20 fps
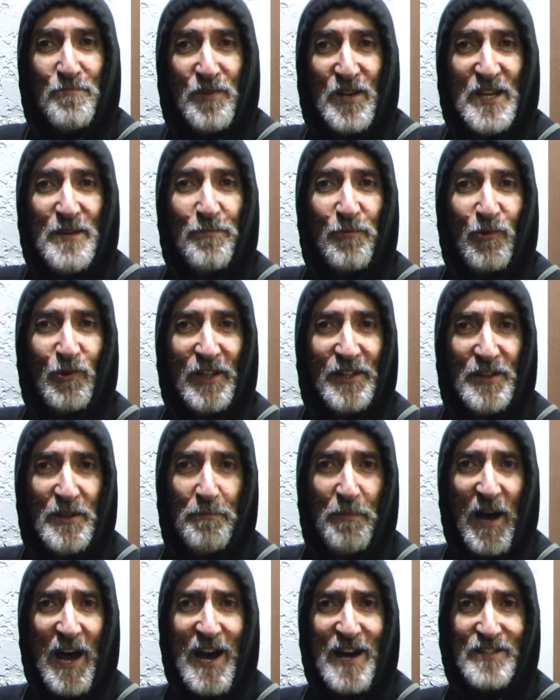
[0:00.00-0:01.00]
people in
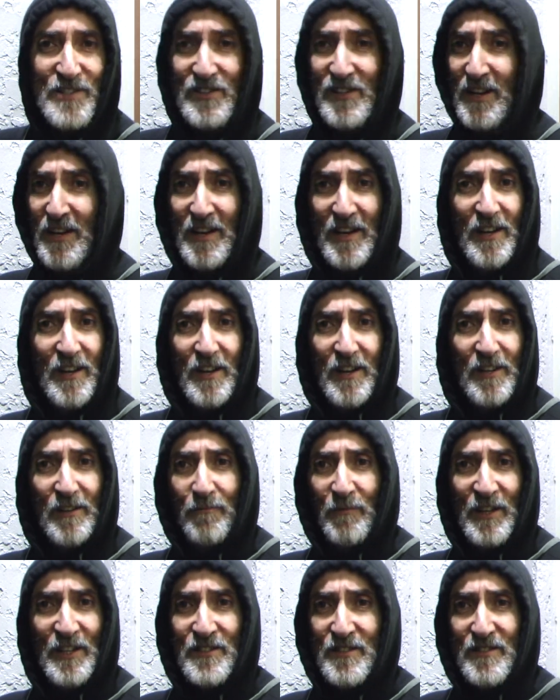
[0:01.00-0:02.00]
the past
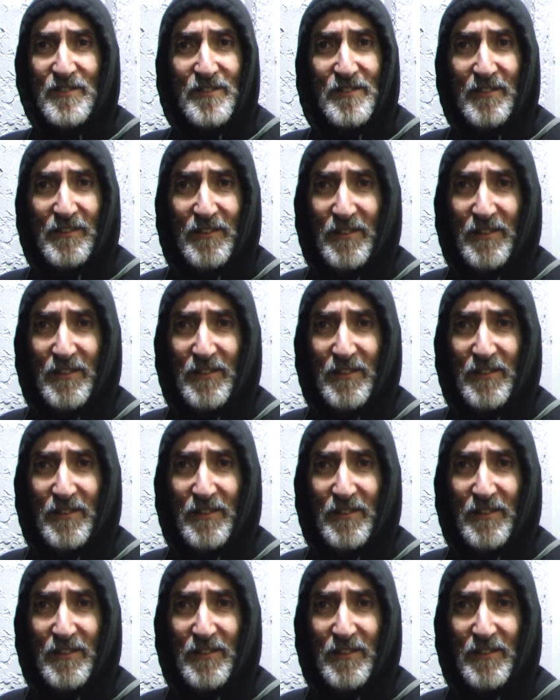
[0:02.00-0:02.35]
means